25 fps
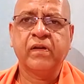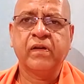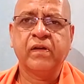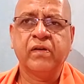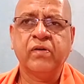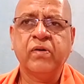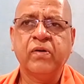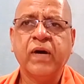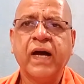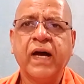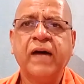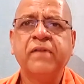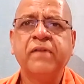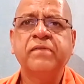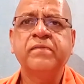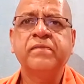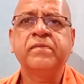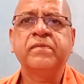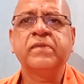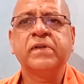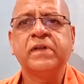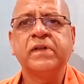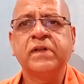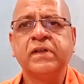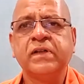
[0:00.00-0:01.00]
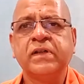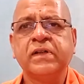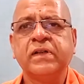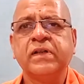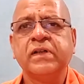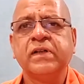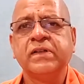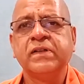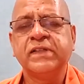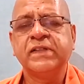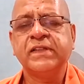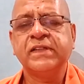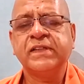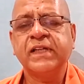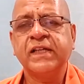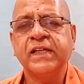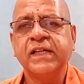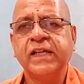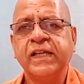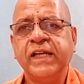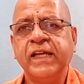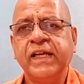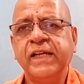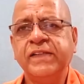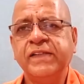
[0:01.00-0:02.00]
You have certain
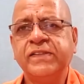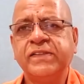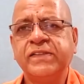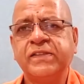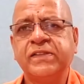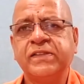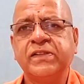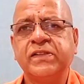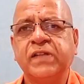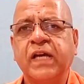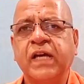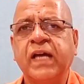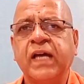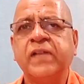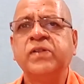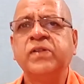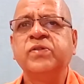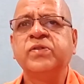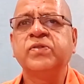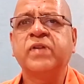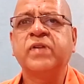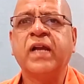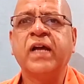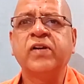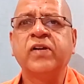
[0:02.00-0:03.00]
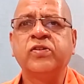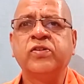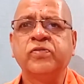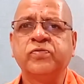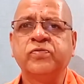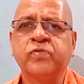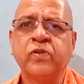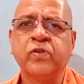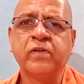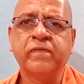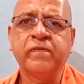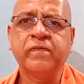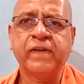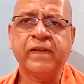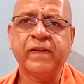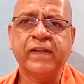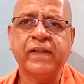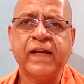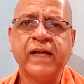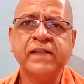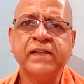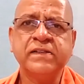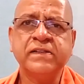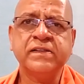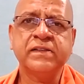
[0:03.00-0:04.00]
needs and you try to fulfill
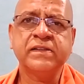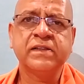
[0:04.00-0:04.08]
that.